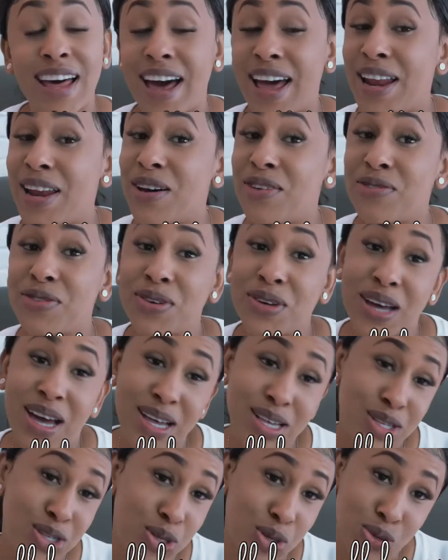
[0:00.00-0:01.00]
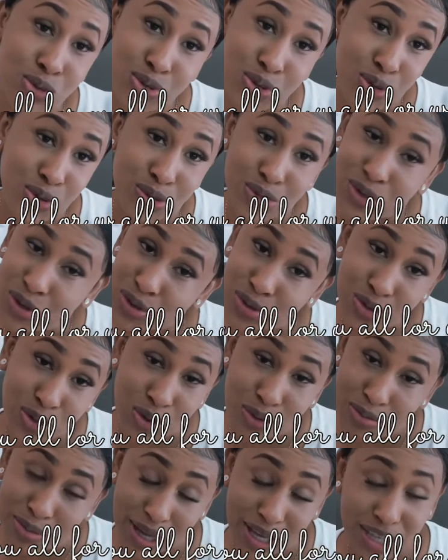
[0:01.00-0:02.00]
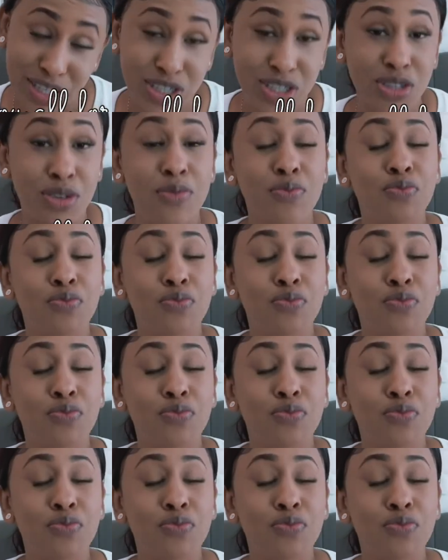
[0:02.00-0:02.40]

I love you guys so, so, so, so much.